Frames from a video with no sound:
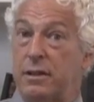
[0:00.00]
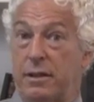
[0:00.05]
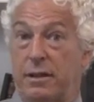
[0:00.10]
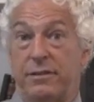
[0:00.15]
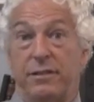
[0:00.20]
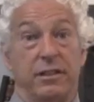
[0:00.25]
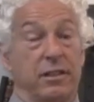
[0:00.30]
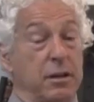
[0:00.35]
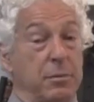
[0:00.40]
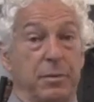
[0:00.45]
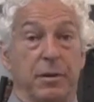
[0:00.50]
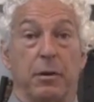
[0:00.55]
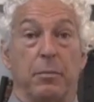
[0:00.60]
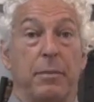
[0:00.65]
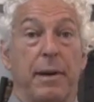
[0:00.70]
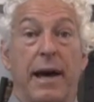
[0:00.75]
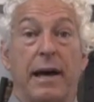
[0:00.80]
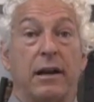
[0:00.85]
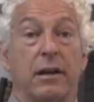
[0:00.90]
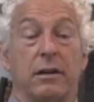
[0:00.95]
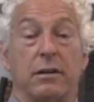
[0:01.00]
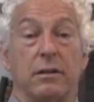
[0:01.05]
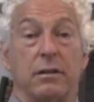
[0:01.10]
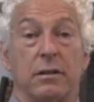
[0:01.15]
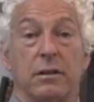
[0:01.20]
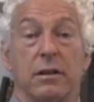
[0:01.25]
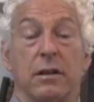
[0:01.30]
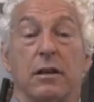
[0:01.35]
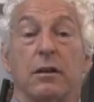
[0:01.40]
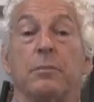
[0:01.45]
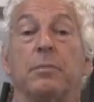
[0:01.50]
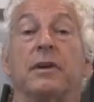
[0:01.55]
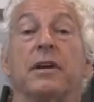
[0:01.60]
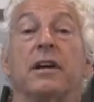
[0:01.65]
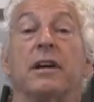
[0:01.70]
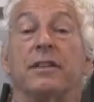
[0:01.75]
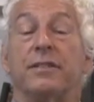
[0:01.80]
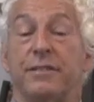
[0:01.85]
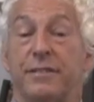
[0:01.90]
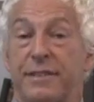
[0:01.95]
it's an uphill battle
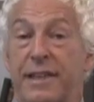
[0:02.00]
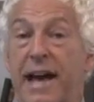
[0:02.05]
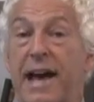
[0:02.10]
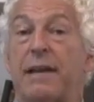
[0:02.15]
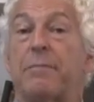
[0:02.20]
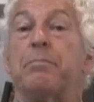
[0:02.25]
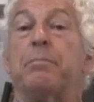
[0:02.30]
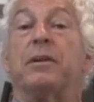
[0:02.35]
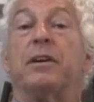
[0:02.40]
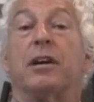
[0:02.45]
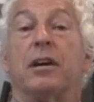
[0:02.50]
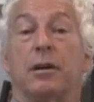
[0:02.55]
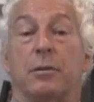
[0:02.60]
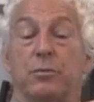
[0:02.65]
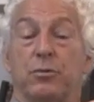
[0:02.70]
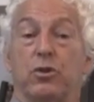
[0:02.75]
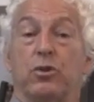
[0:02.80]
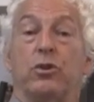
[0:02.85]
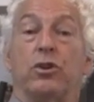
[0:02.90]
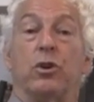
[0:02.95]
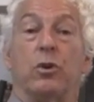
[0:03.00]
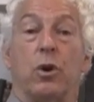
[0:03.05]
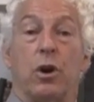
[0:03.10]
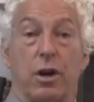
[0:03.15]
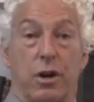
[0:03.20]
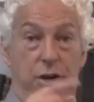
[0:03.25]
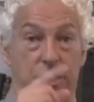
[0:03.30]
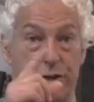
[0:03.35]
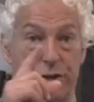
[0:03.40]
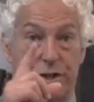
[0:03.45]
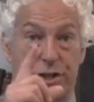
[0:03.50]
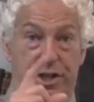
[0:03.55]
because that becomes who you are.